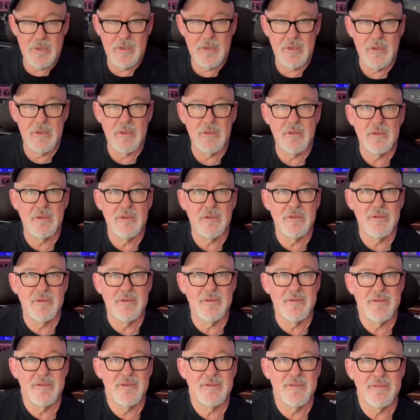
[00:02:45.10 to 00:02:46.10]

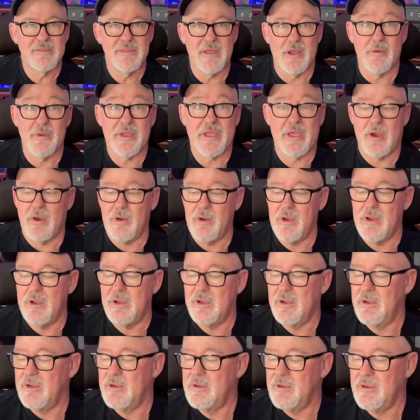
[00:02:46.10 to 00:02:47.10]
There we go.
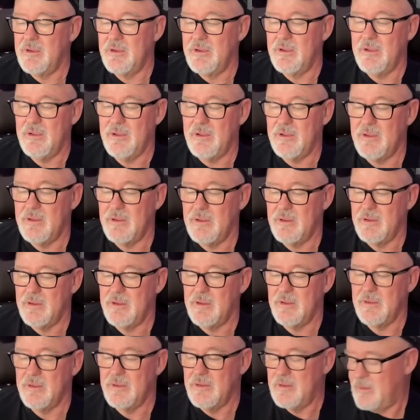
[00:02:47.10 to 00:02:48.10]
Well,
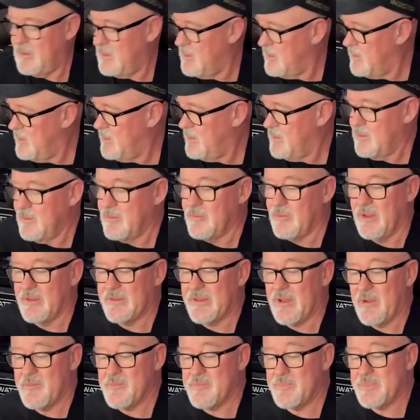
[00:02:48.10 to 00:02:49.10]

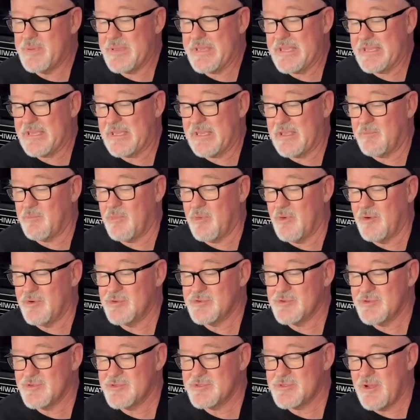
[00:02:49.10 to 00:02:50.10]
now I'm peaking Pro
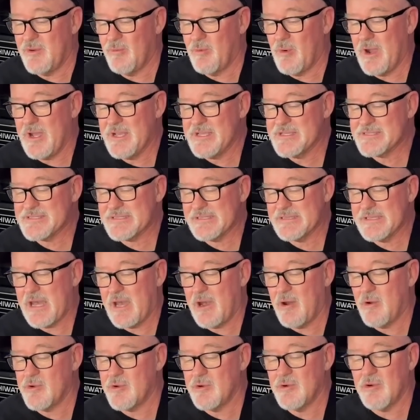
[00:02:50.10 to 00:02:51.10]
Tools. Why is
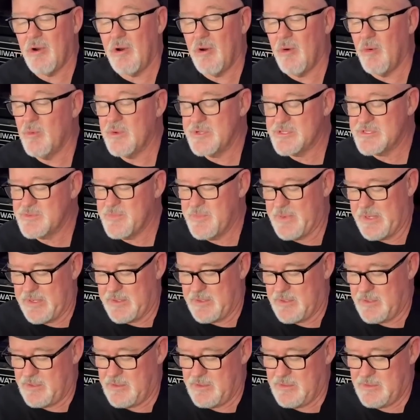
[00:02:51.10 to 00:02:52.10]
louder always
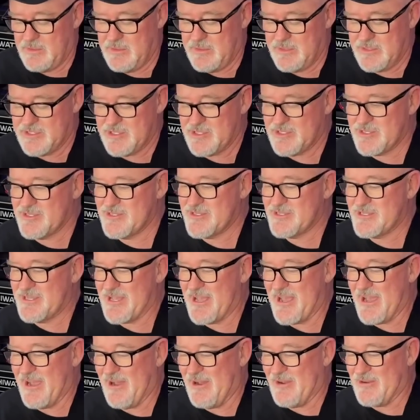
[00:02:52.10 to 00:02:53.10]
better? It
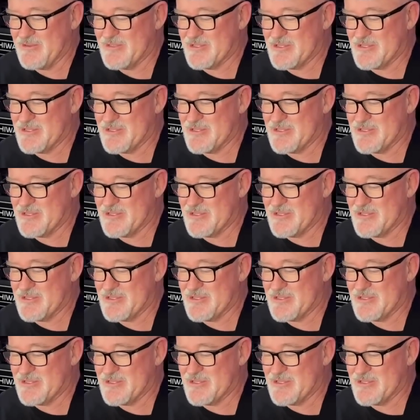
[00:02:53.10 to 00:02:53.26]
just sounds